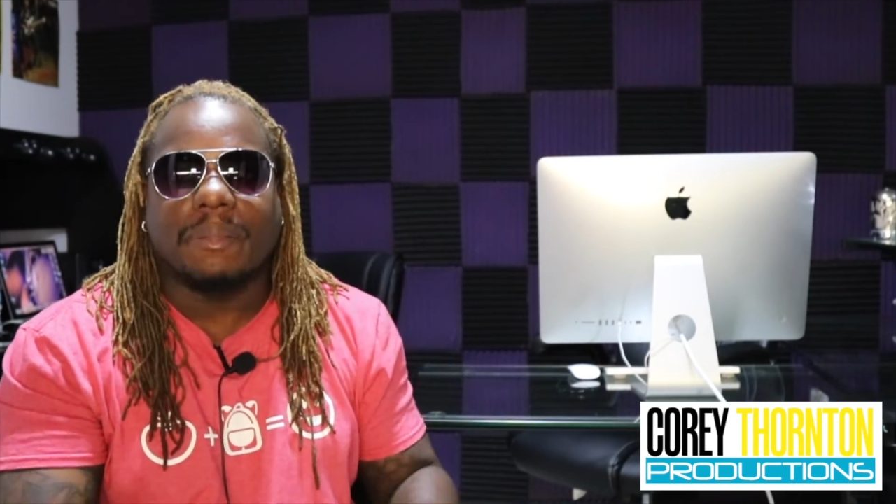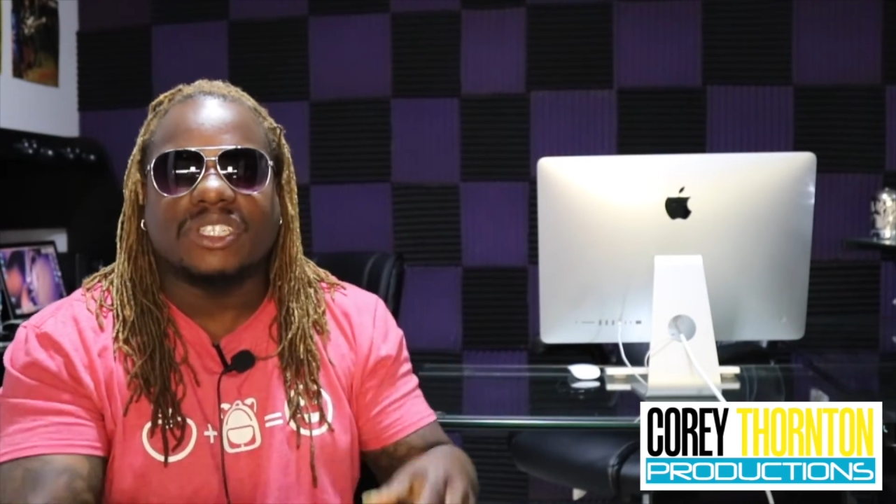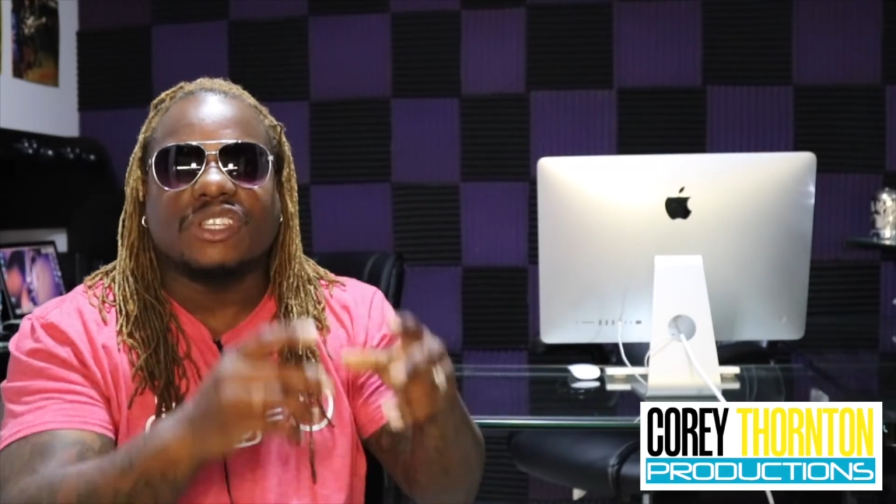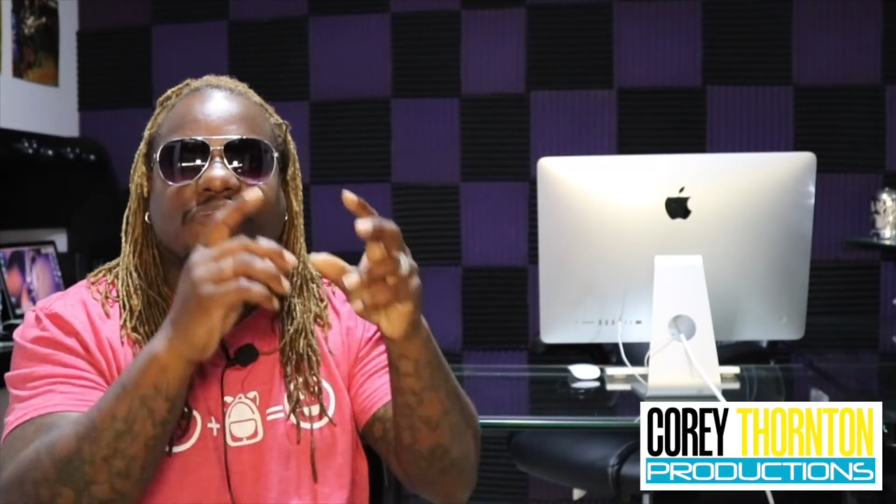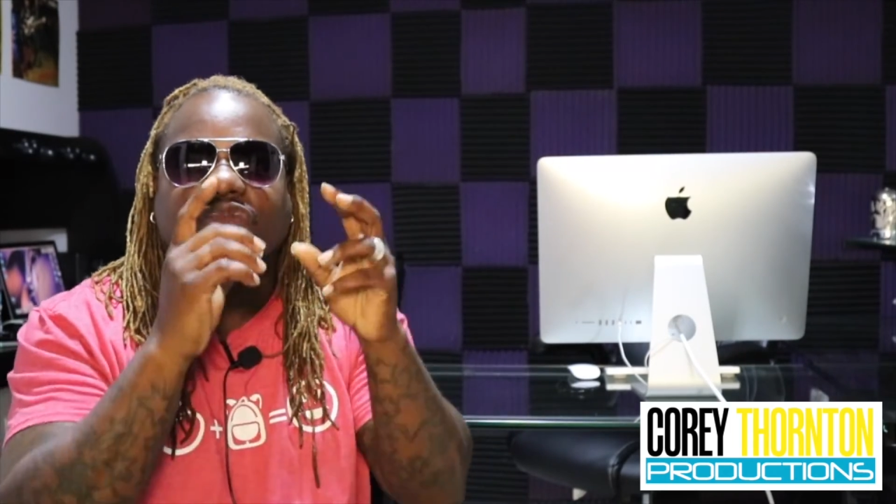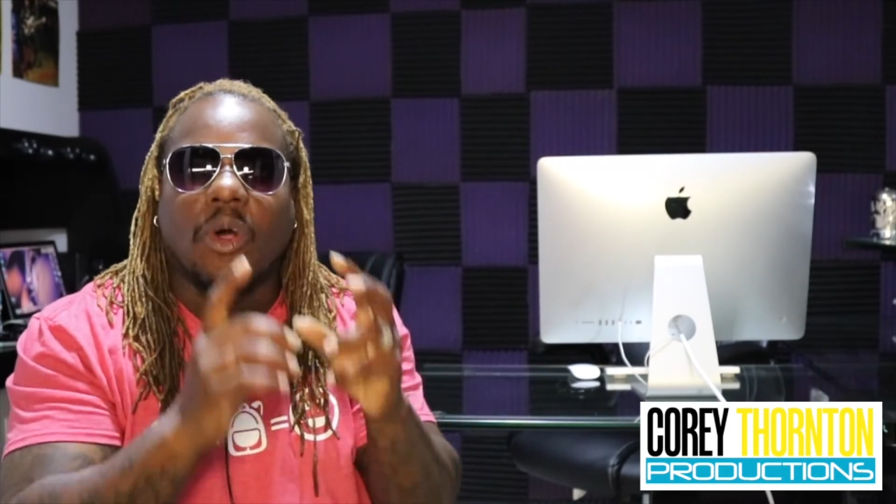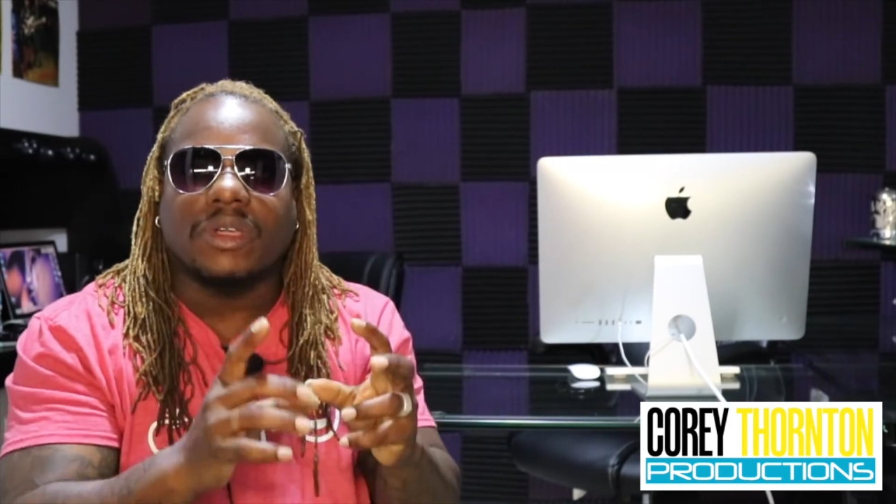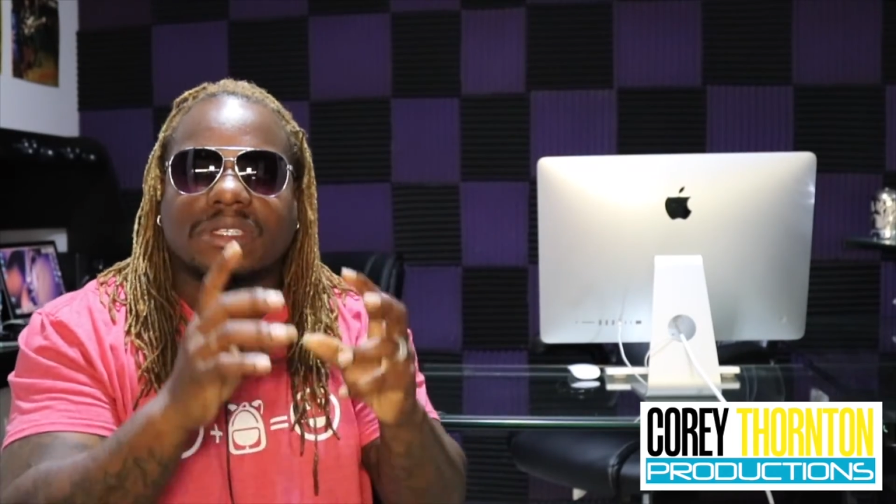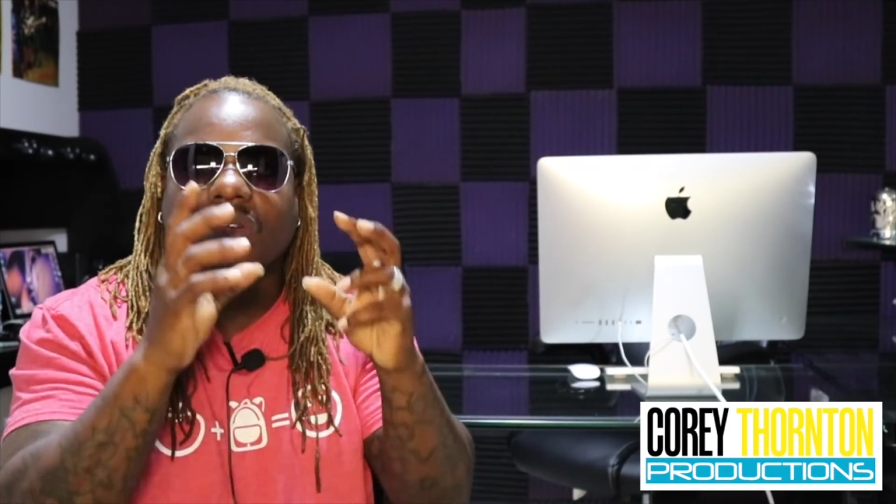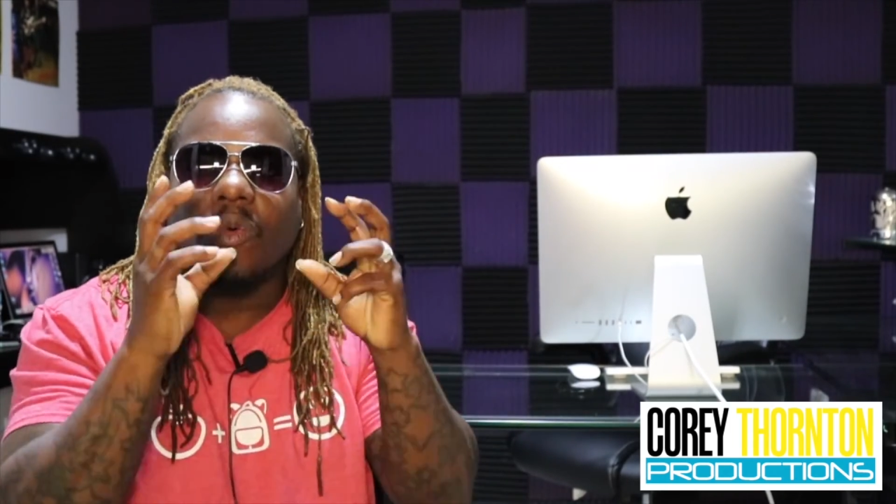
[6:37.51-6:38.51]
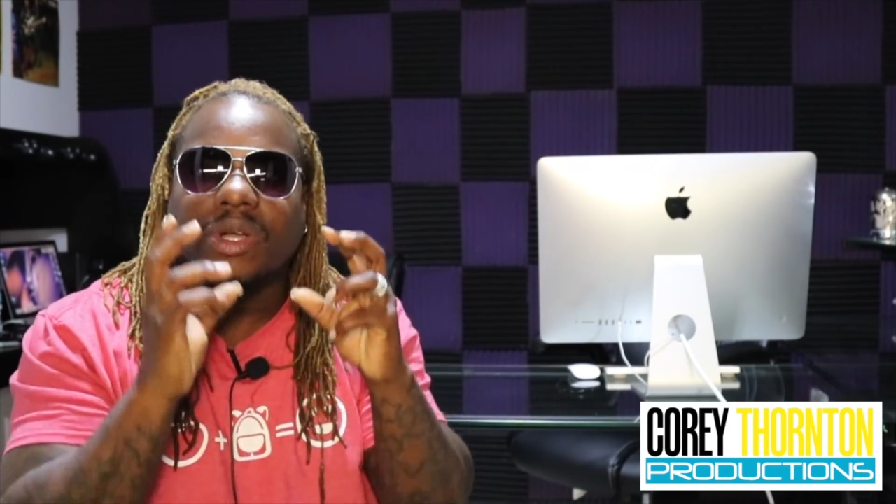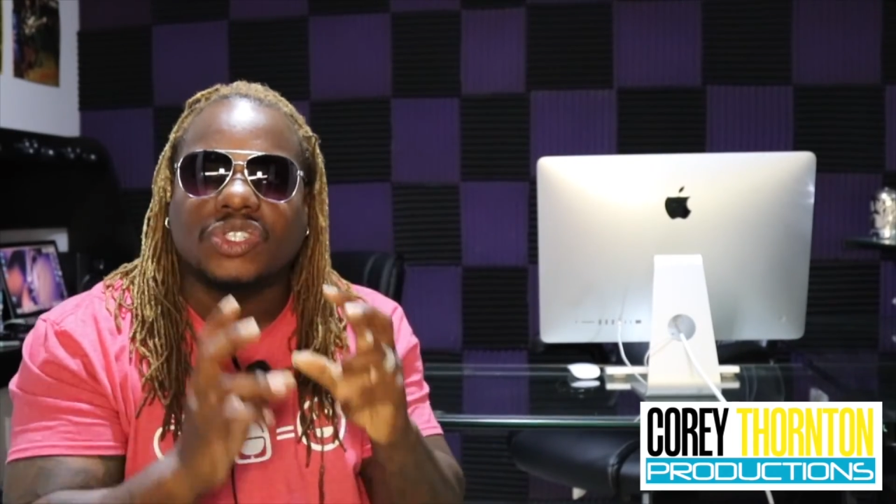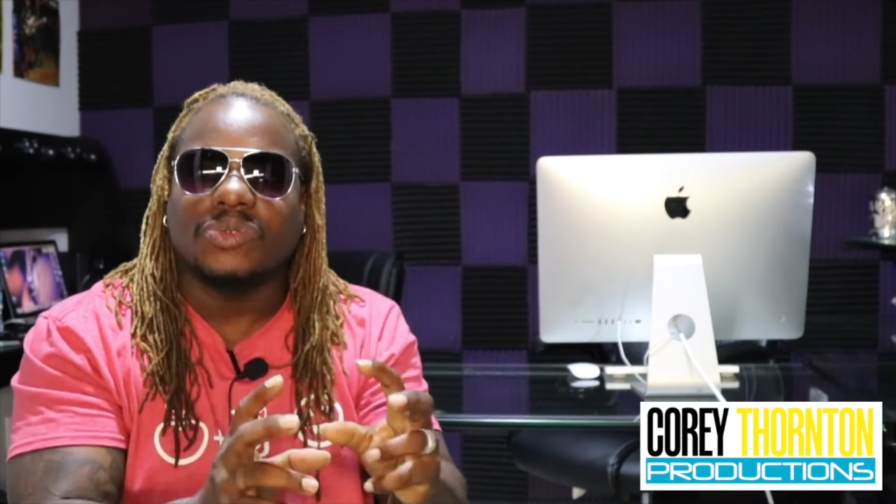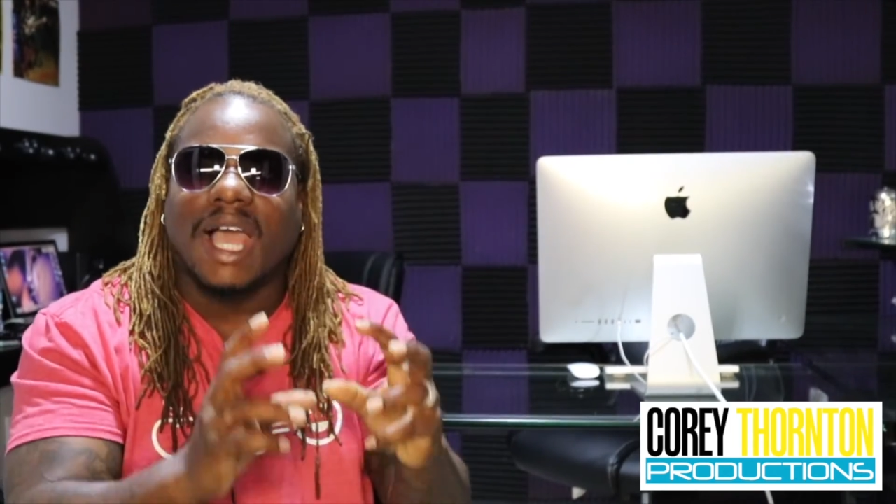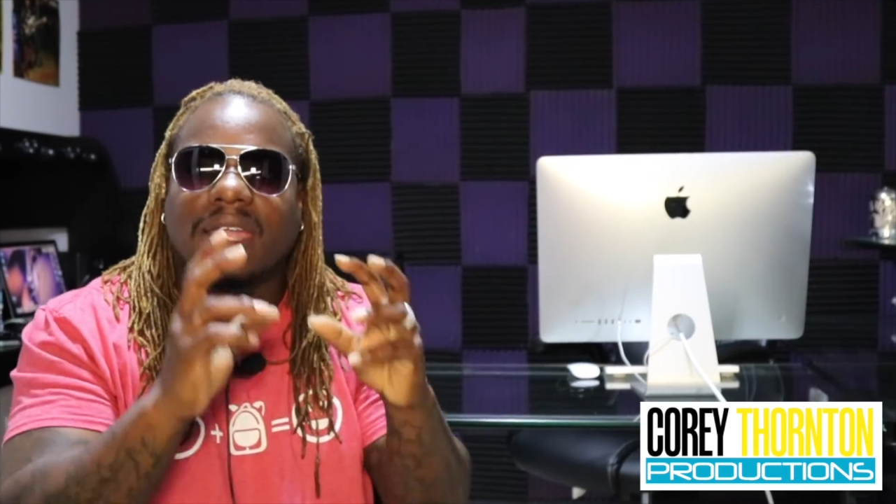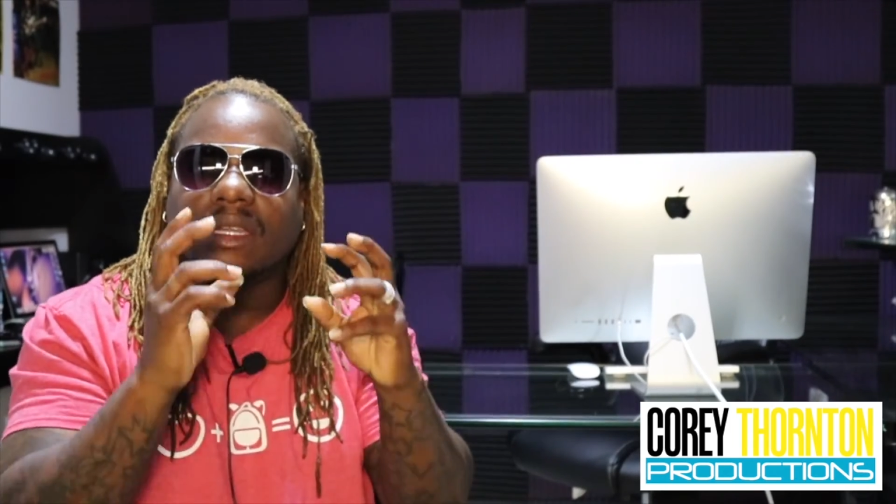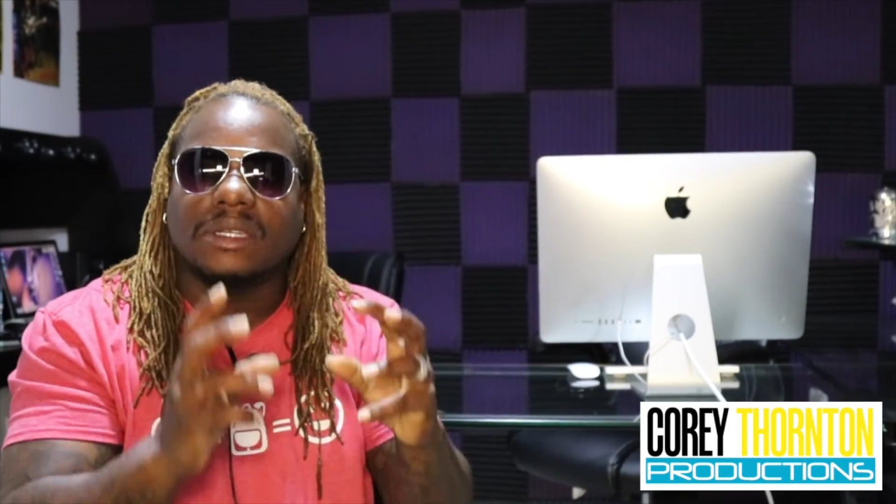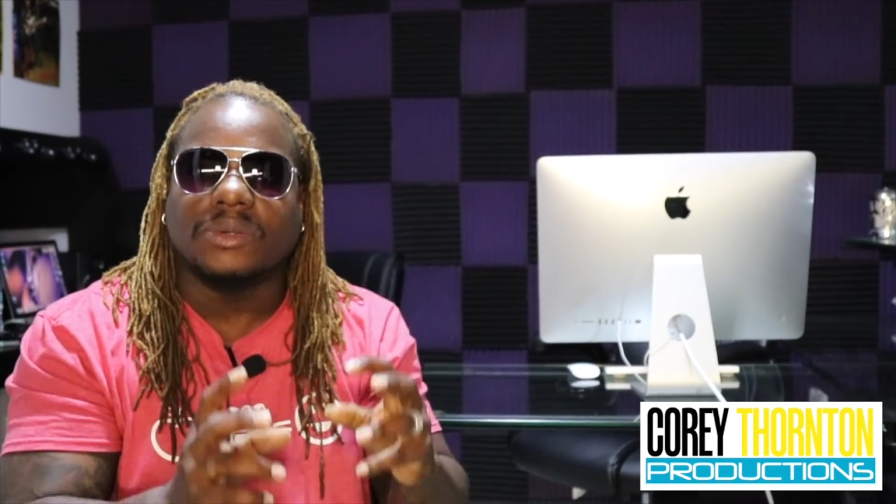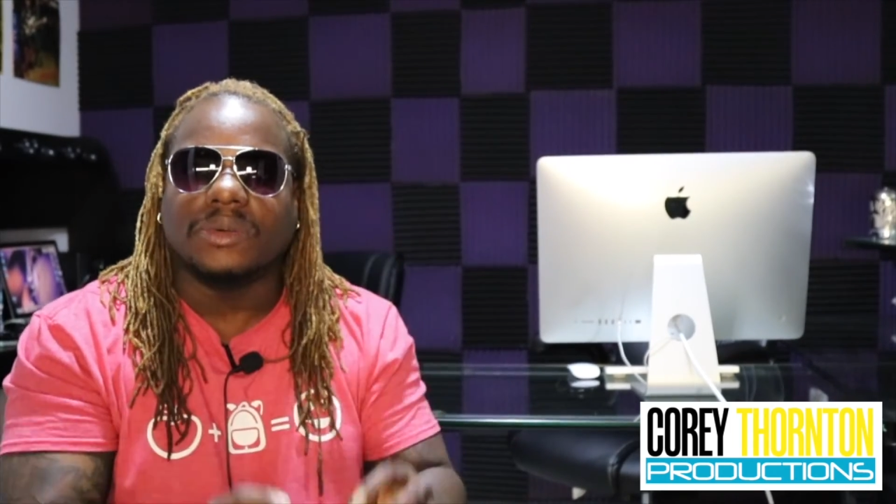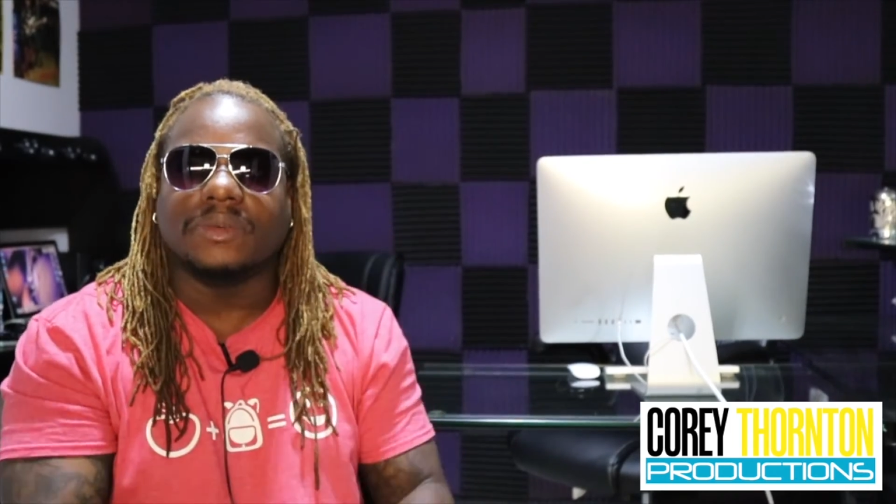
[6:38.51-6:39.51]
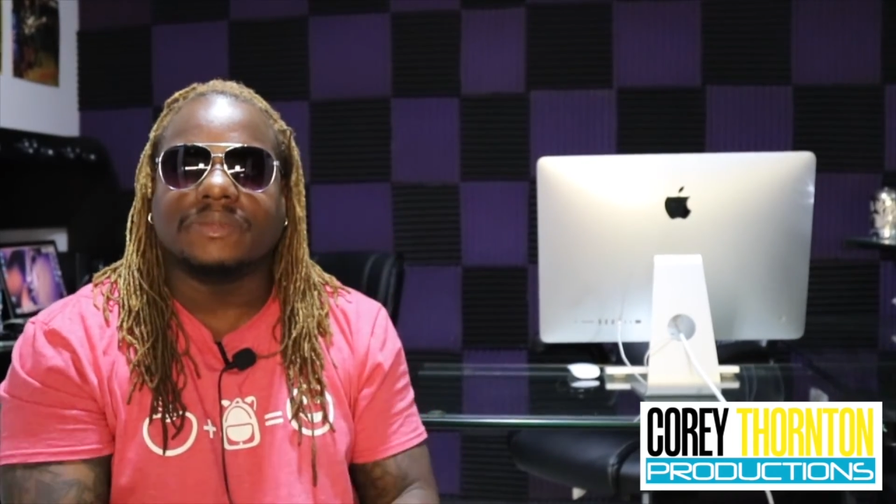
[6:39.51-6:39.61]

but just focus on what you got to do,